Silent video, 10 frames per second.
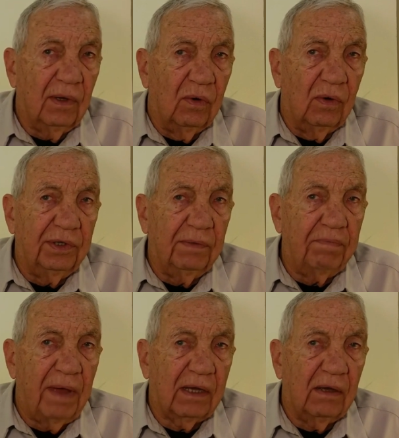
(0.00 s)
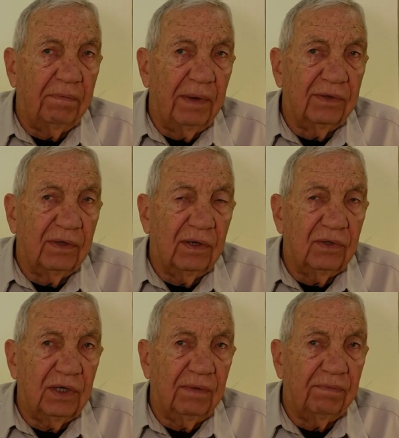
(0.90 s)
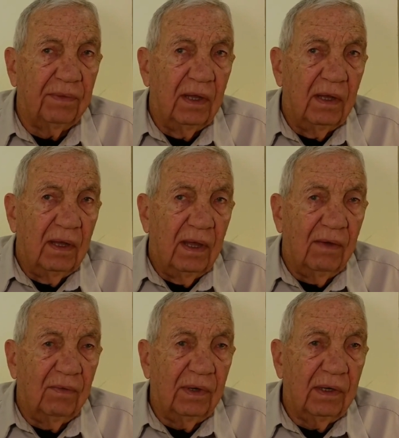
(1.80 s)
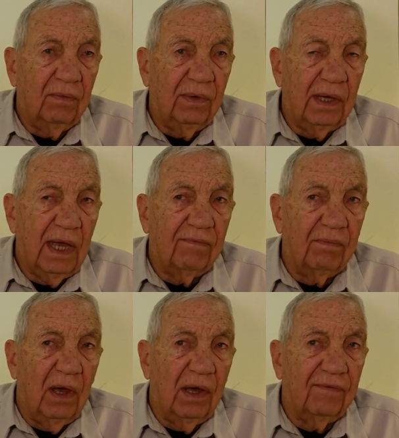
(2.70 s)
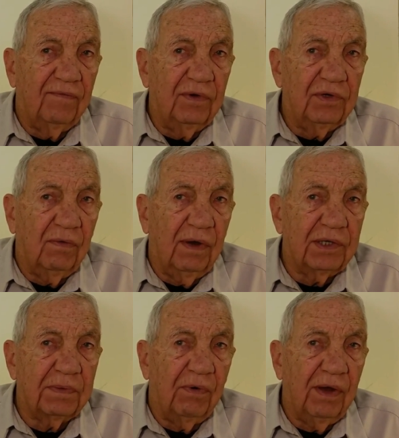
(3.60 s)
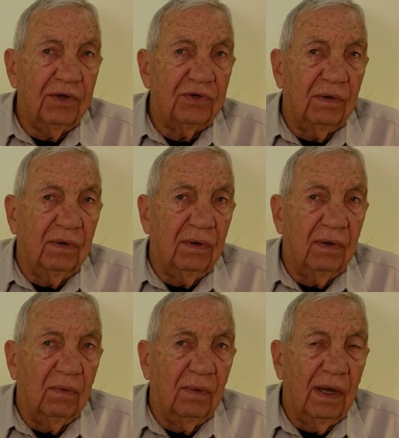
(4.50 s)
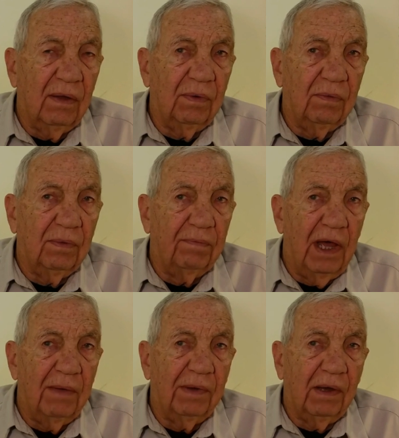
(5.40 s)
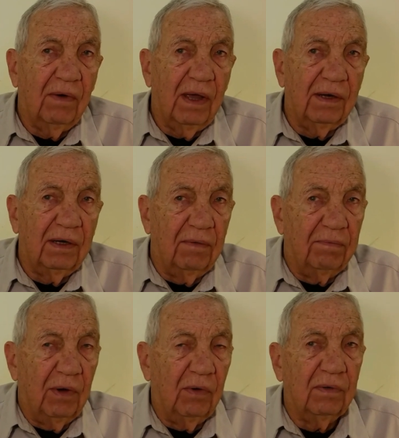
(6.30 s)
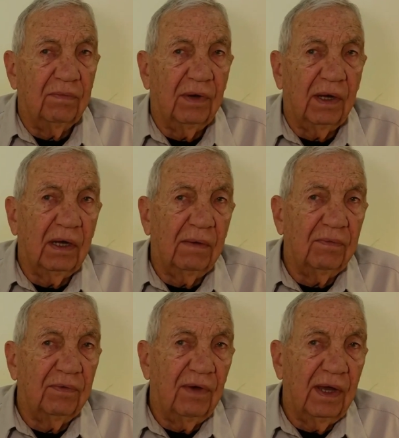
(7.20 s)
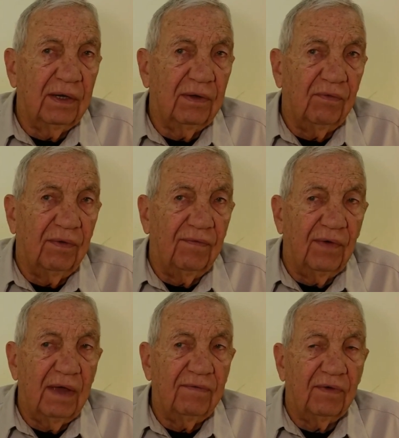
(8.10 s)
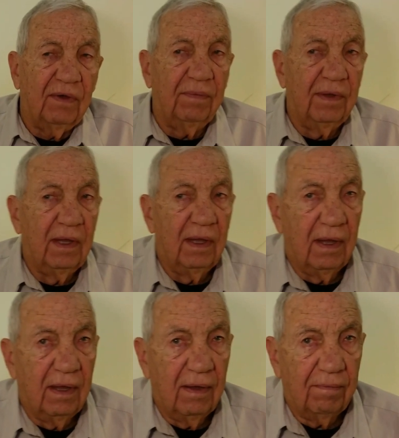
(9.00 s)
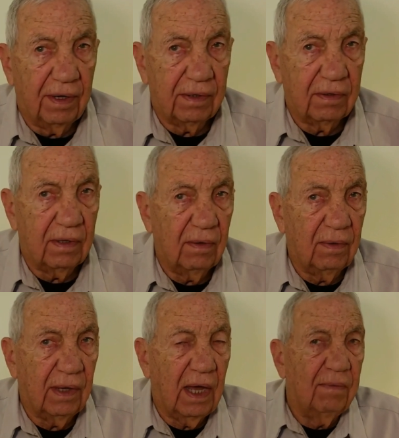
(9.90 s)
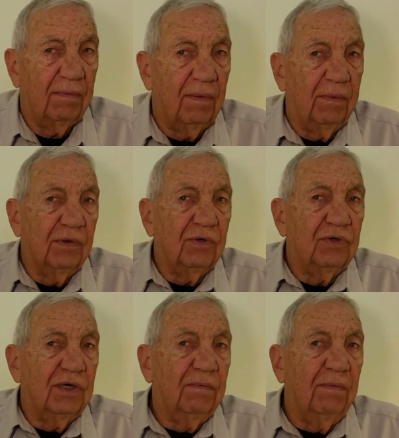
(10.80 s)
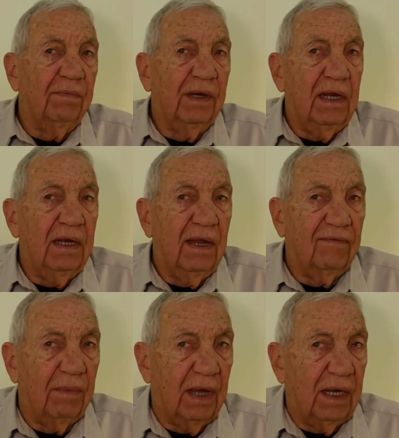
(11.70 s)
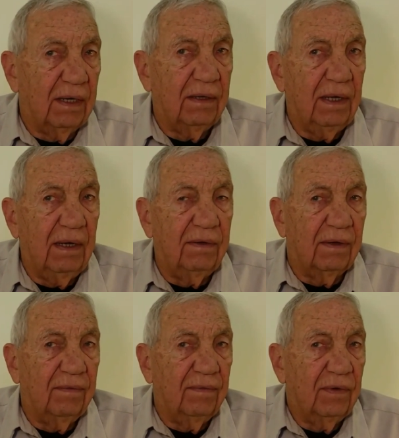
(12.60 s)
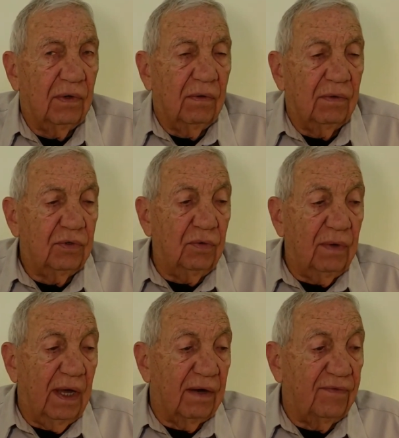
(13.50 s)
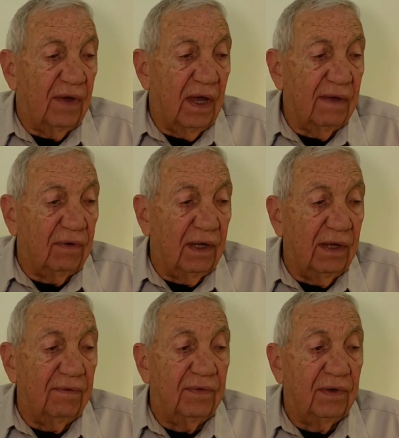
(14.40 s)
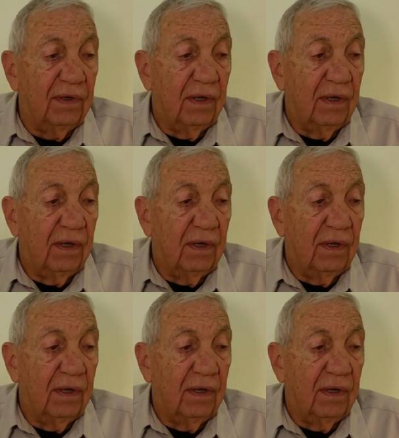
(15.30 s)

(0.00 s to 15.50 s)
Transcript: hauled it back up onto the ship, and we, we gave him artificial respiration while we were bobbing around in the boat and bringing up and trying to revive him. But we got him aboard the ship, but he never made it either. So two out of five lived,